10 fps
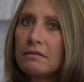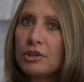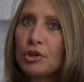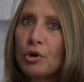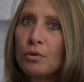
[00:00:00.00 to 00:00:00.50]

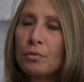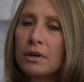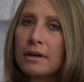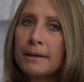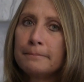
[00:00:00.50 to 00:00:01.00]

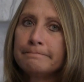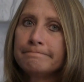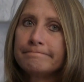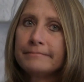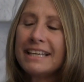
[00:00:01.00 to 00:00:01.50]

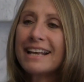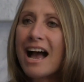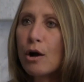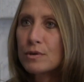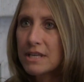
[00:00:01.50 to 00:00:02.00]

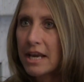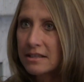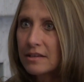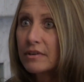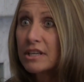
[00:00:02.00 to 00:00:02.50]
in-house
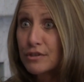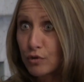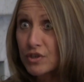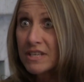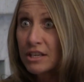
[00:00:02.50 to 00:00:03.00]
activities
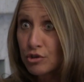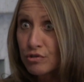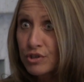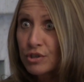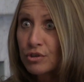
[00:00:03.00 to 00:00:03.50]
for
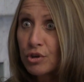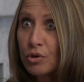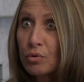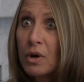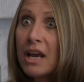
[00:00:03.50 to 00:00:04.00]
seniors to
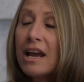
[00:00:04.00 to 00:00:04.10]
do.